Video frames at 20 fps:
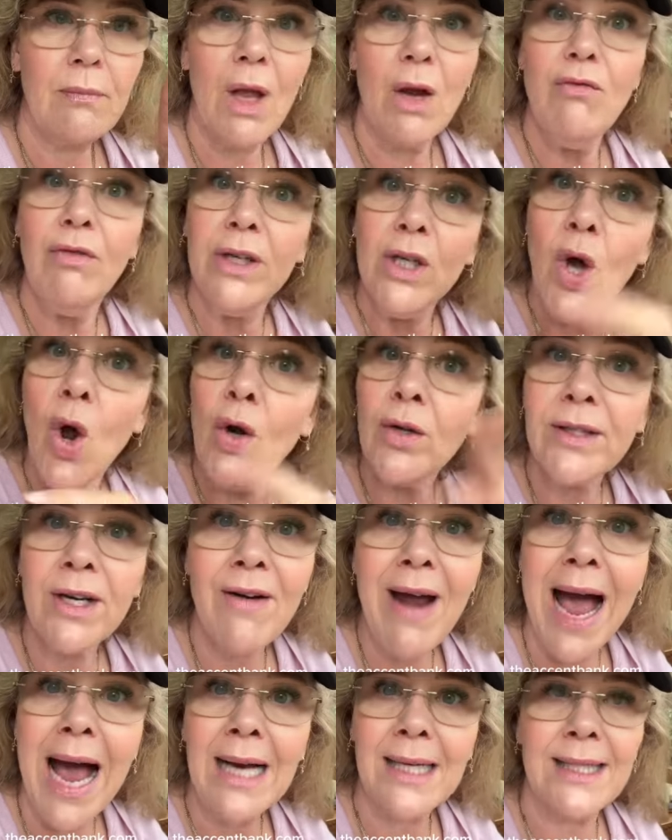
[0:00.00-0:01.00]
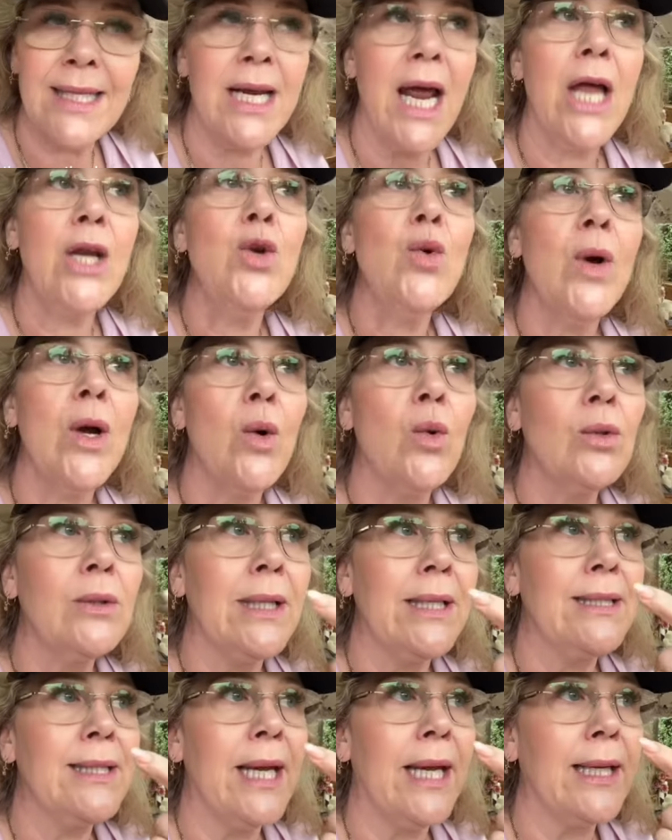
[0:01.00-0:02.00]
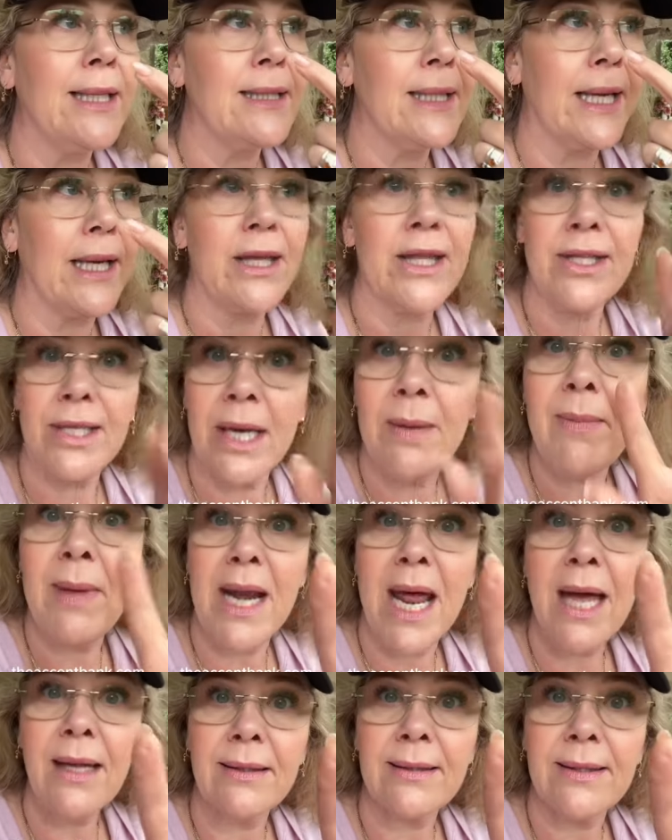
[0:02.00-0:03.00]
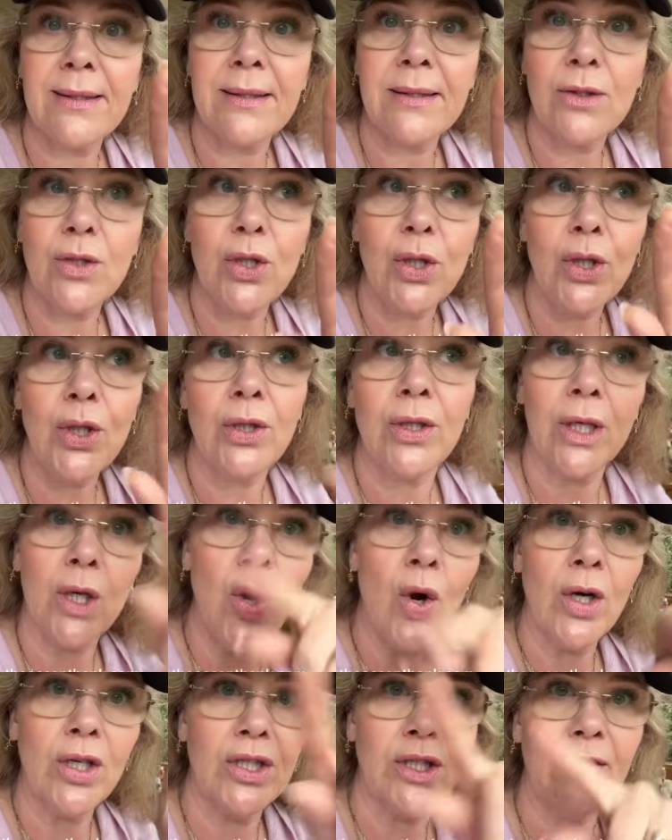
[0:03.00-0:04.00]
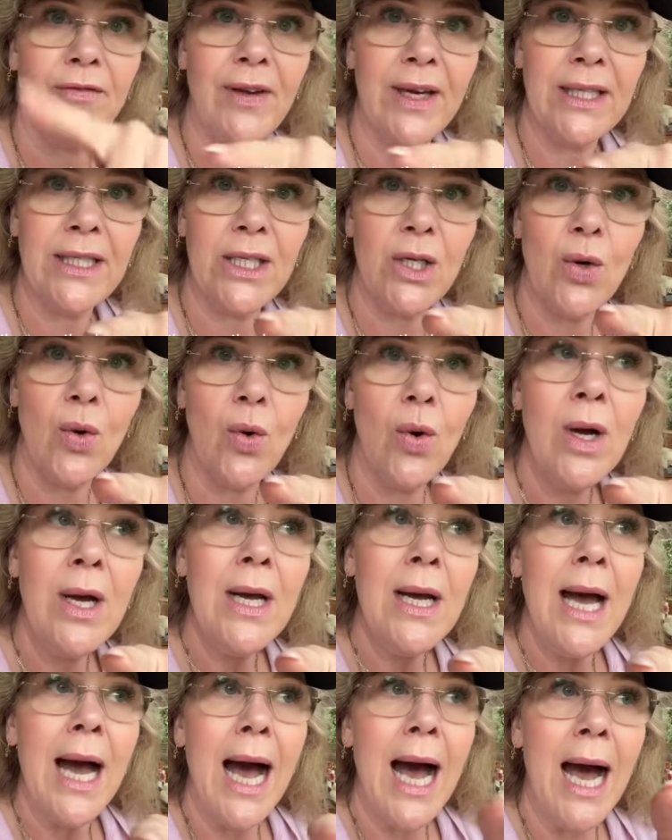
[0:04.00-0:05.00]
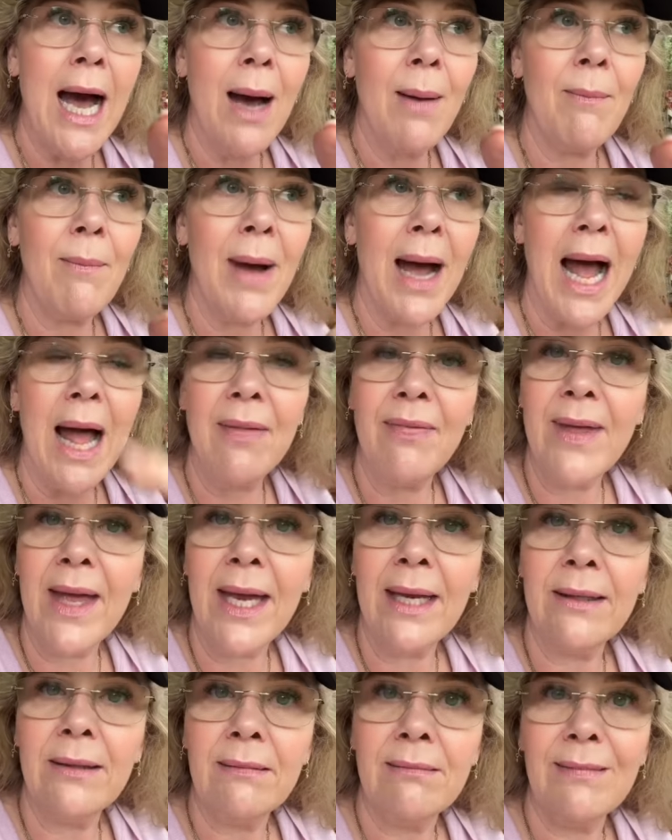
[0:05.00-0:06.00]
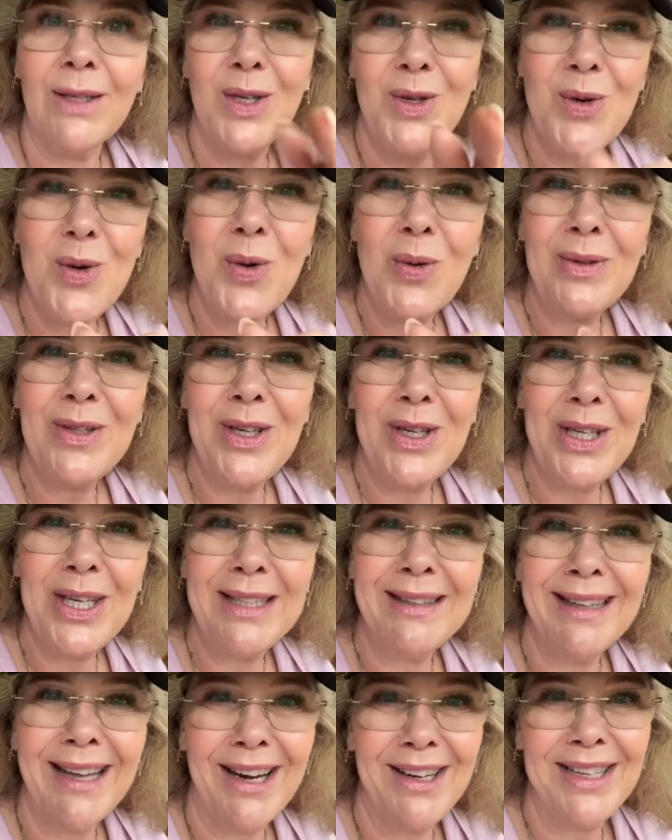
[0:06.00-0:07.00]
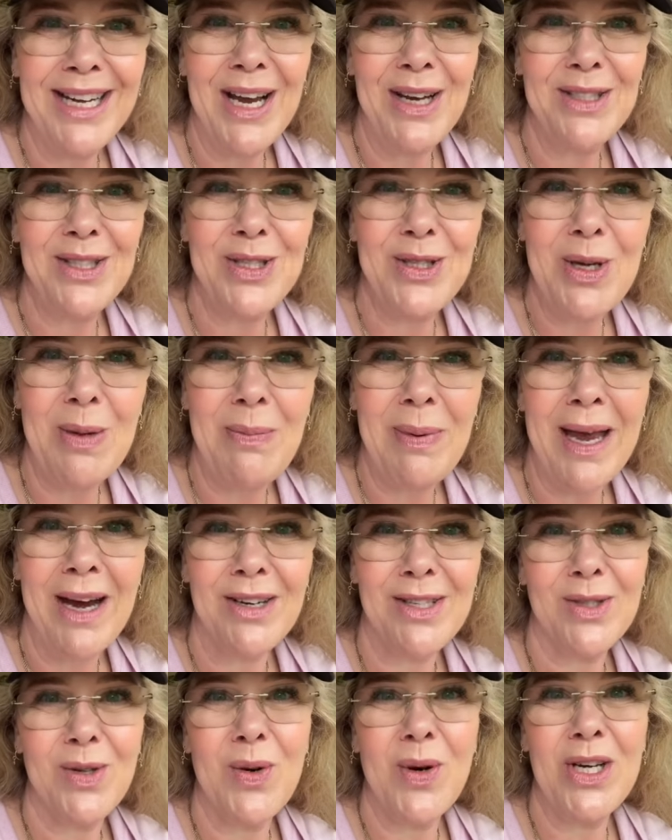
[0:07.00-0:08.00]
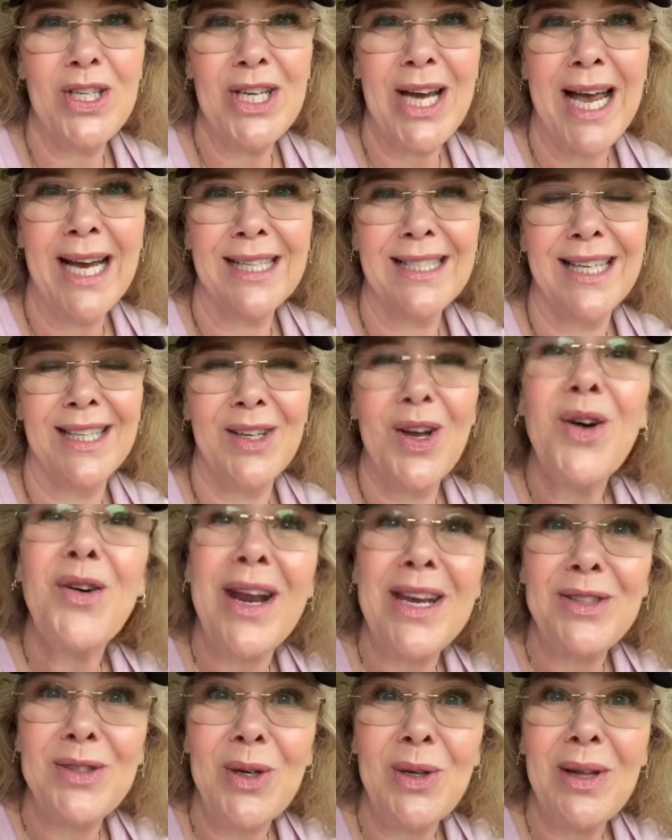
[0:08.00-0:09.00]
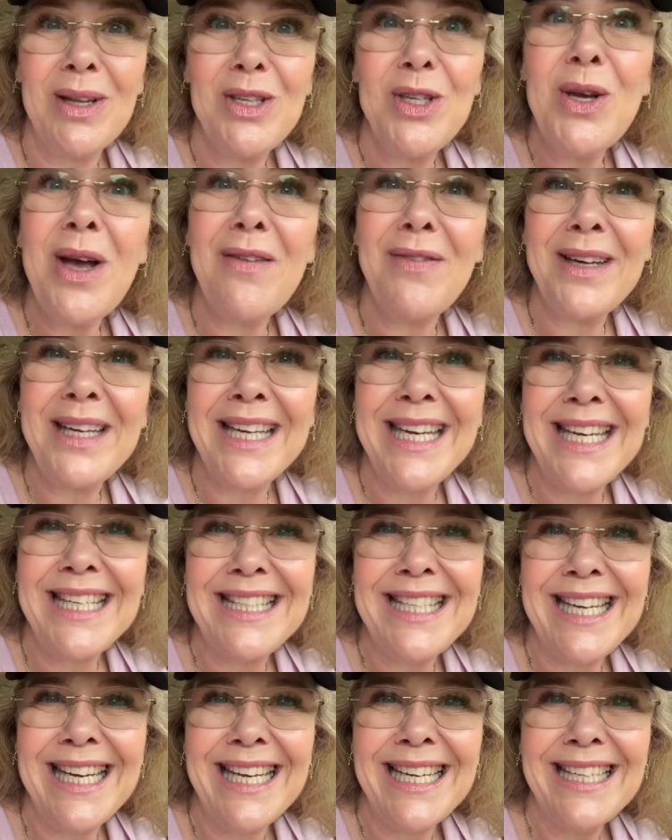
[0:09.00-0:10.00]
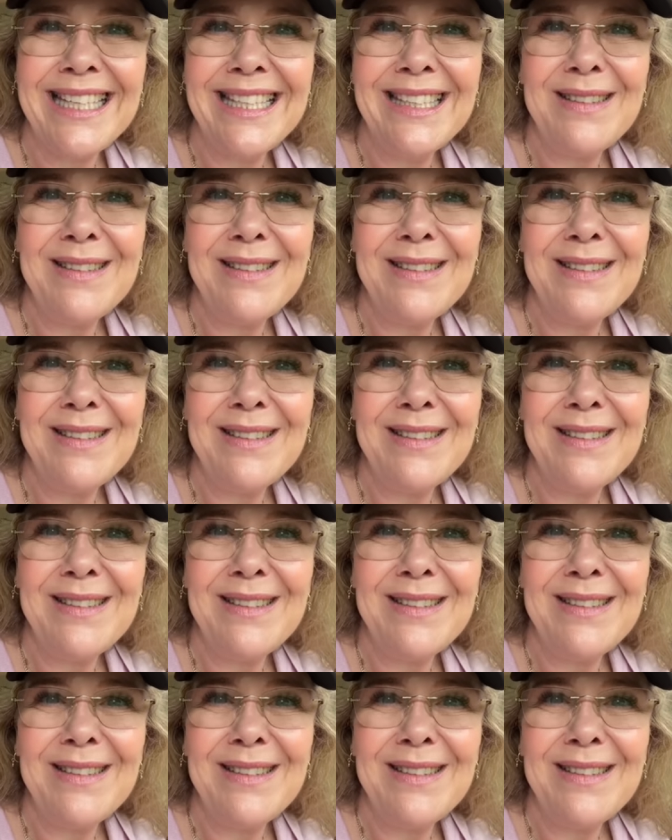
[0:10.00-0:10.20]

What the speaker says: record their accent. I know it only takes like 3 minutes to record the video, and then, you know, you can learn how to do a better Scottish accent. All right, doll, you have a great day.